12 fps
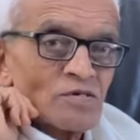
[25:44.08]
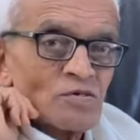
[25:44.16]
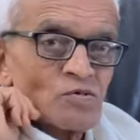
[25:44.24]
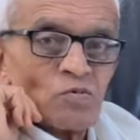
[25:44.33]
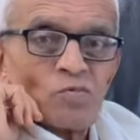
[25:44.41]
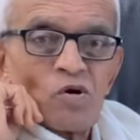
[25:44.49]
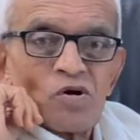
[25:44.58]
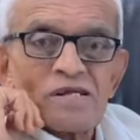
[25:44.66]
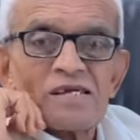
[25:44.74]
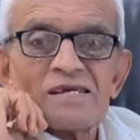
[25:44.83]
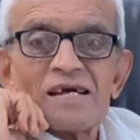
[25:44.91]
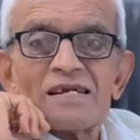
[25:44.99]
So
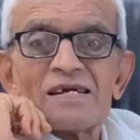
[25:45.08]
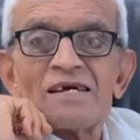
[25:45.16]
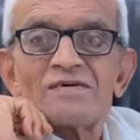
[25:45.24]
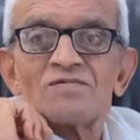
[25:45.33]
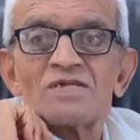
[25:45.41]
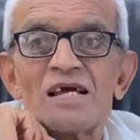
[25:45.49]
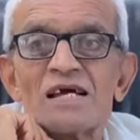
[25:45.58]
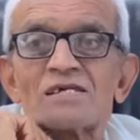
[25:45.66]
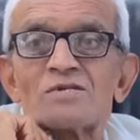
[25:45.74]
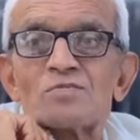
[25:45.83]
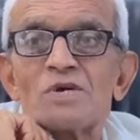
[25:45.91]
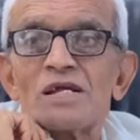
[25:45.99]
body can have the
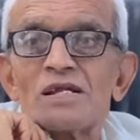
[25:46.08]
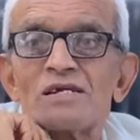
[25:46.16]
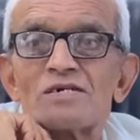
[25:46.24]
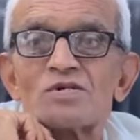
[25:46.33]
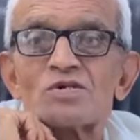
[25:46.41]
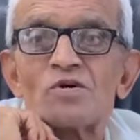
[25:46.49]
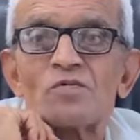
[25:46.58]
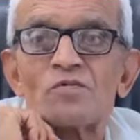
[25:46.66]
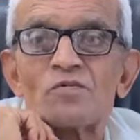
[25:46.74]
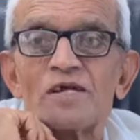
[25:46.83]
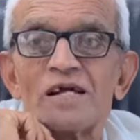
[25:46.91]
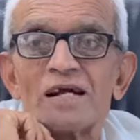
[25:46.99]
experience
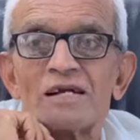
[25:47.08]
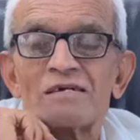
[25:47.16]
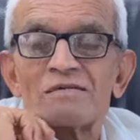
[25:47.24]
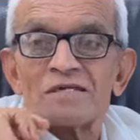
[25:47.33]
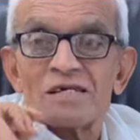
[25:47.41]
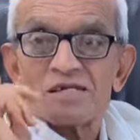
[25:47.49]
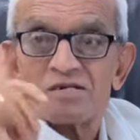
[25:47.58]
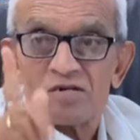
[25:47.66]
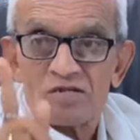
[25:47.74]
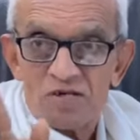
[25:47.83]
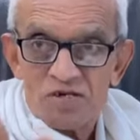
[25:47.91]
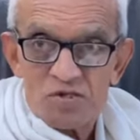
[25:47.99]
of Virat, that is
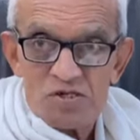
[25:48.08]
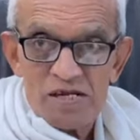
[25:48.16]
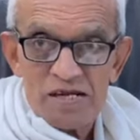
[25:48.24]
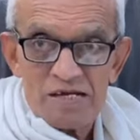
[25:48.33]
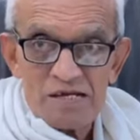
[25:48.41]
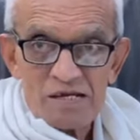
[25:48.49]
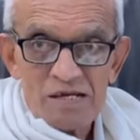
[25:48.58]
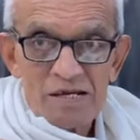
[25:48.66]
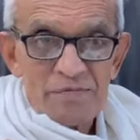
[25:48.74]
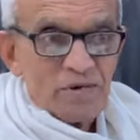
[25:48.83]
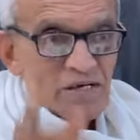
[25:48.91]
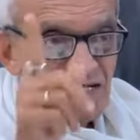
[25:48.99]
other state.
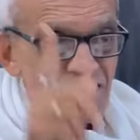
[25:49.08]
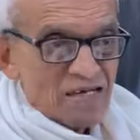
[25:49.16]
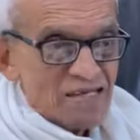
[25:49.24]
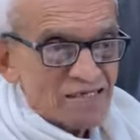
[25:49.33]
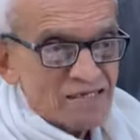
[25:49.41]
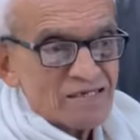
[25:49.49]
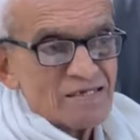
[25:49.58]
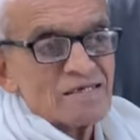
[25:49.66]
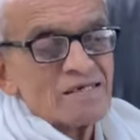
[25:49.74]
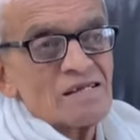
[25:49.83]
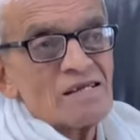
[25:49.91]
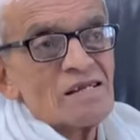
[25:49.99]
But unless and
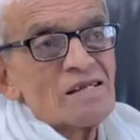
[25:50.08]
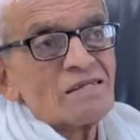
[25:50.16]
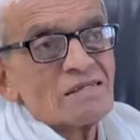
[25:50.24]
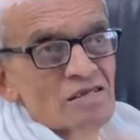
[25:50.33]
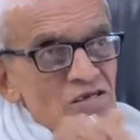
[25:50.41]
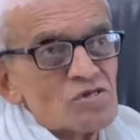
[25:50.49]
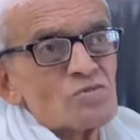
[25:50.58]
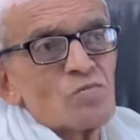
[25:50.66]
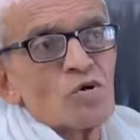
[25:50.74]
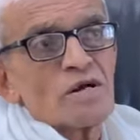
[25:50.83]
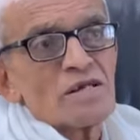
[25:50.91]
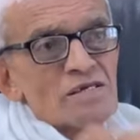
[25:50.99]
until this
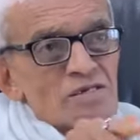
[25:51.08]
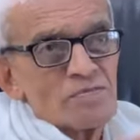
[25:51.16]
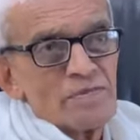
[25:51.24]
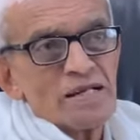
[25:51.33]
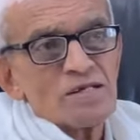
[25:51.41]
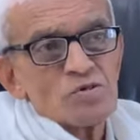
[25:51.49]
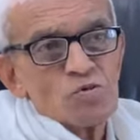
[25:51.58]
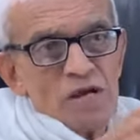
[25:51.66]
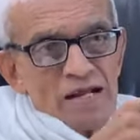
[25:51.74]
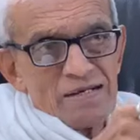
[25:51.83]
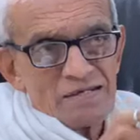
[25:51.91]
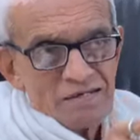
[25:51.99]
body is made
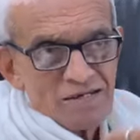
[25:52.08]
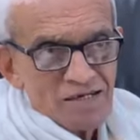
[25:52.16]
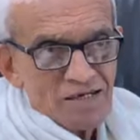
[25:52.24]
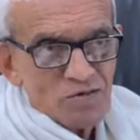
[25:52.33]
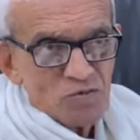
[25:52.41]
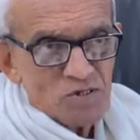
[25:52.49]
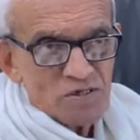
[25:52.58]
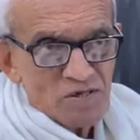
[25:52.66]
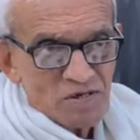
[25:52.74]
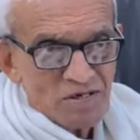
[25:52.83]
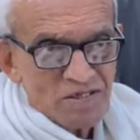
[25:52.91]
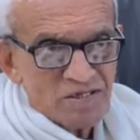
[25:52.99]
to enter into
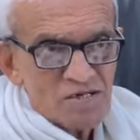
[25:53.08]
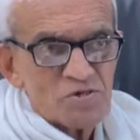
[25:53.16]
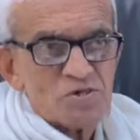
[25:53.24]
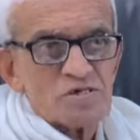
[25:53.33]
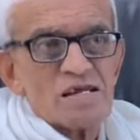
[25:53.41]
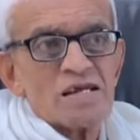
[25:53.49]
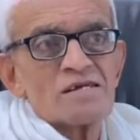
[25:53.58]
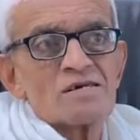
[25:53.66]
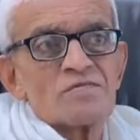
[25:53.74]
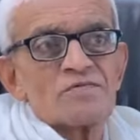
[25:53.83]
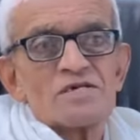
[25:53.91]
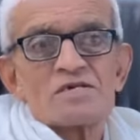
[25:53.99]
this another state
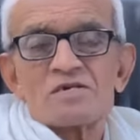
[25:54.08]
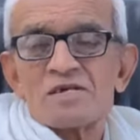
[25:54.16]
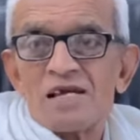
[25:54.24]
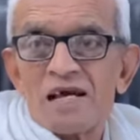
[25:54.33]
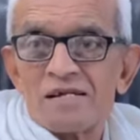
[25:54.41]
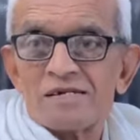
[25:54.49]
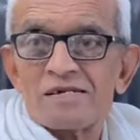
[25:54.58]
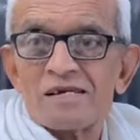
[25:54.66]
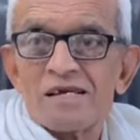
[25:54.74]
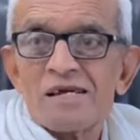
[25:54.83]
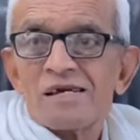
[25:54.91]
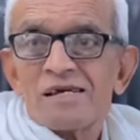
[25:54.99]
of its
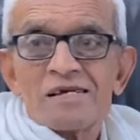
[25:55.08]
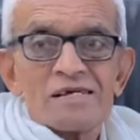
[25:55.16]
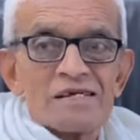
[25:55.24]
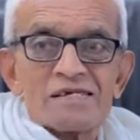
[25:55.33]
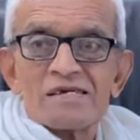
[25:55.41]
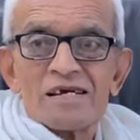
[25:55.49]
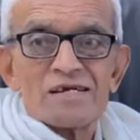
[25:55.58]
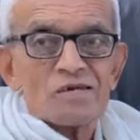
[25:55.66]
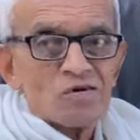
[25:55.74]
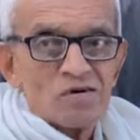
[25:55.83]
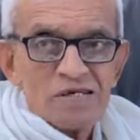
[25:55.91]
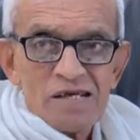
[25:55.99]
reality, it
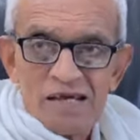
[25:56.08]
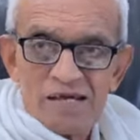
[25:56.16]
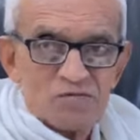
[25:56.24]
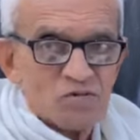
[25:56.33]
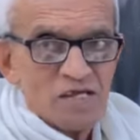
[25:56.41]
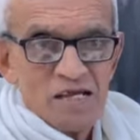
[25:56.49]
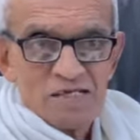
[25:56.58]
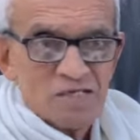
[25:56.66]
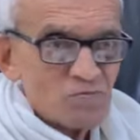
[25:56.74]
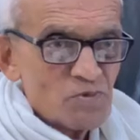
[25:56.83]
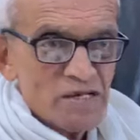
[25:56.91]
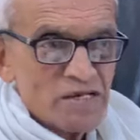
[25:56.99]
cannot have the
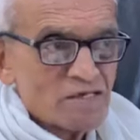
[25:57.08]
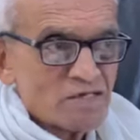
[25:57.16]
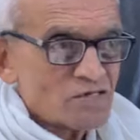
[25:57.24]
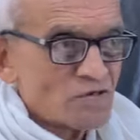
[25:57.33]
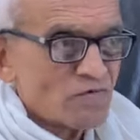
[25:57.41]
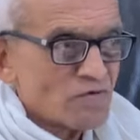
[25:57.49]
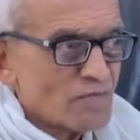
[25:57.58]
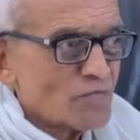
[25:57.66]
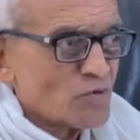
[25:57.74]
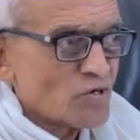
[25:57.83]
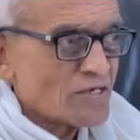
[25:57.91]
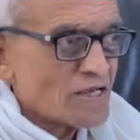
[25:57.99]
experience of
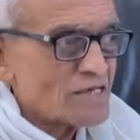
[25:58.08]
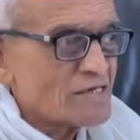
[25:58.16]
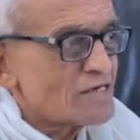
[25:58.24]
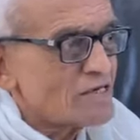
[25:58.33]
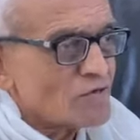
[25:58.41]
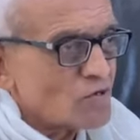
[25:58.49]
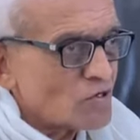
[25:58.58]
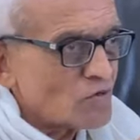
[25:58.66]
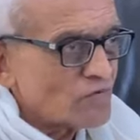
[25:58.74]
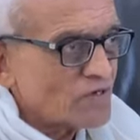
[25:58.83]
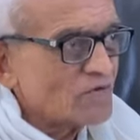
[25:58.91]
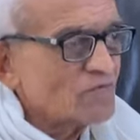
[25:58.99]
immortality, nor
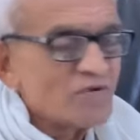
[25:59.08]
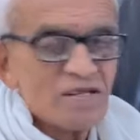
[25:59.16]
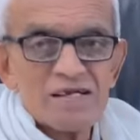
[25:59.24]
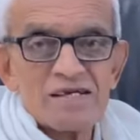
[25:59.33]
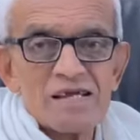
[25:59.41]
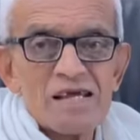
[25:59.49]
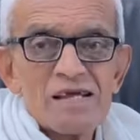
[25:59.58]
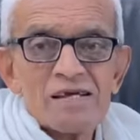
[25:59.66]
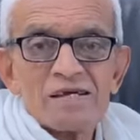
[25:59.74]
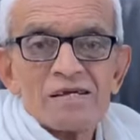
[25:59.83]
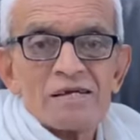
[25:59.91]
of infinity,